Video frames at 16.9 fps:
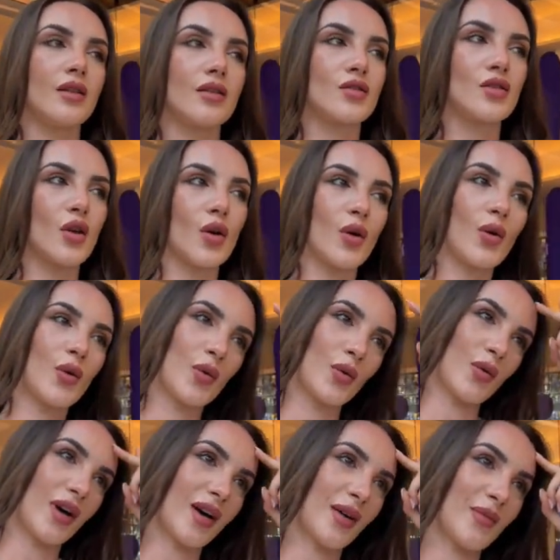So
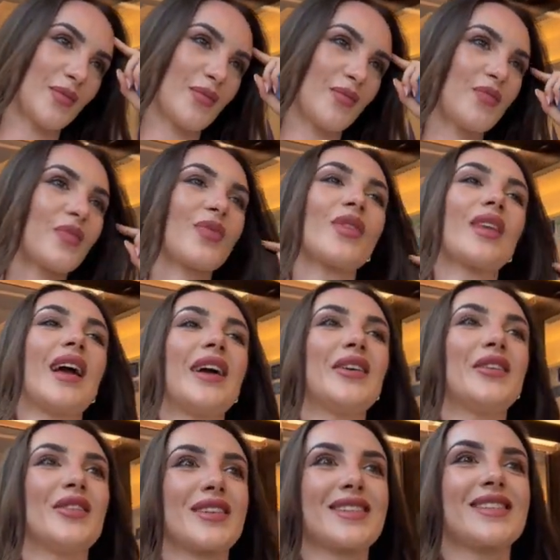are
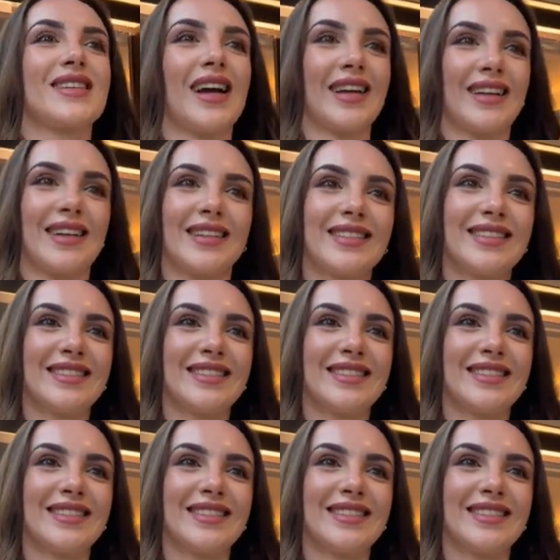you excited?